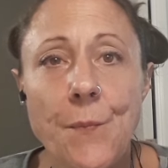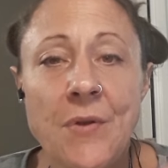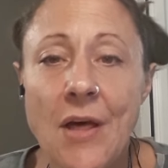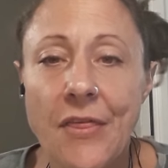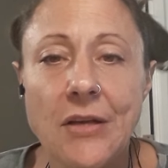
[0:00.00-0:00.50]

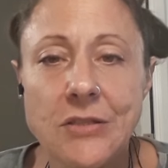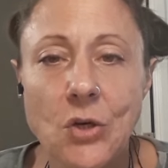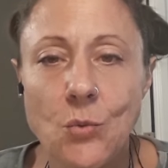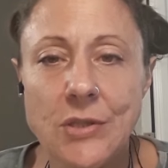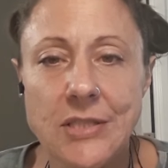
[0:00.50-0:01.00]
Nothing's a
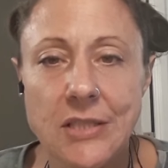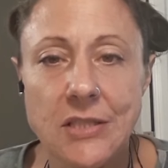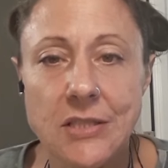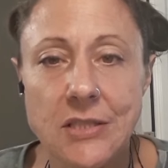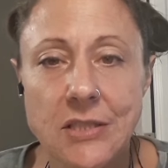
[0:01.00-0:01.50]

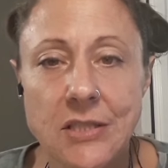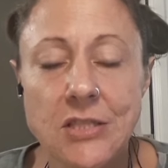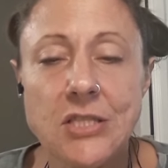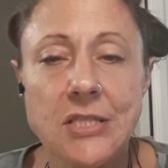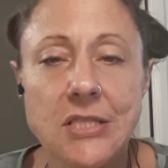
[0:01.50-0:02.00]
coincidence.
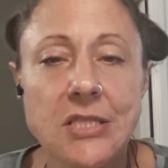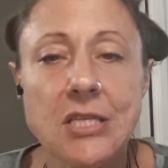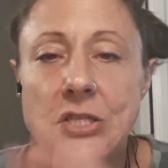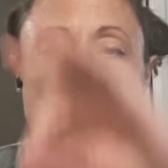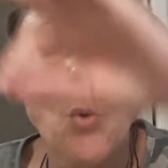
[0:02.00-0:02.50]

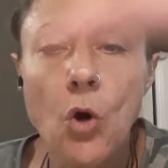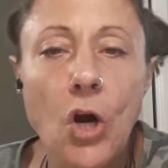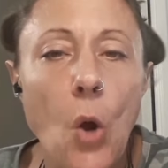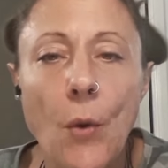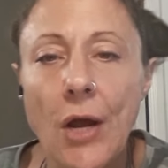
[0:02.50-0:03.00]
There's more
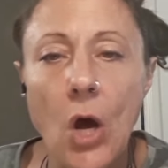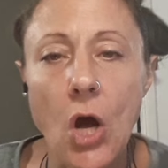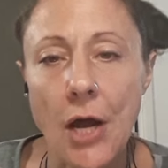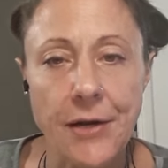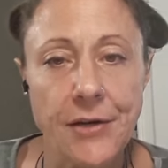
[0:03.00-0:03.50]
going
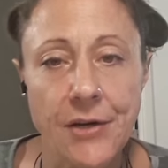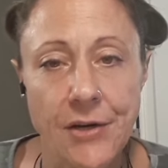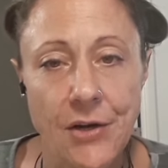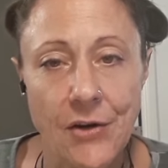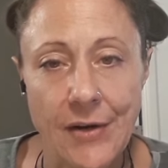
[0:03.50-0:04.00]
on,
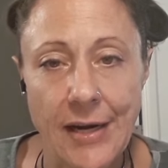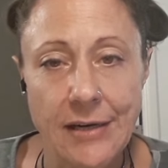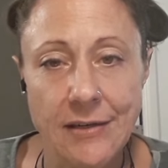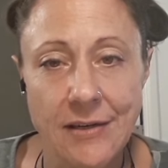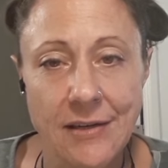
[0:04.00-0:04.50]
all right?